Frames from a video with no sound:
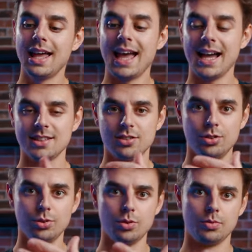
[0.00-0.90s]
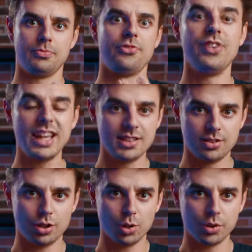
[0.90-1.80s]
has to
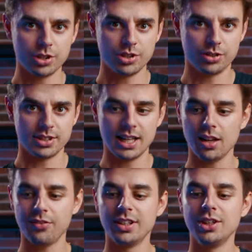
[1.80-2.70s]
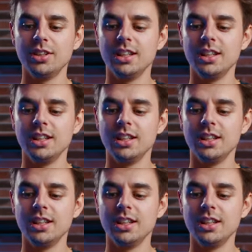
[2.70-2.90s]
face towards yourself and you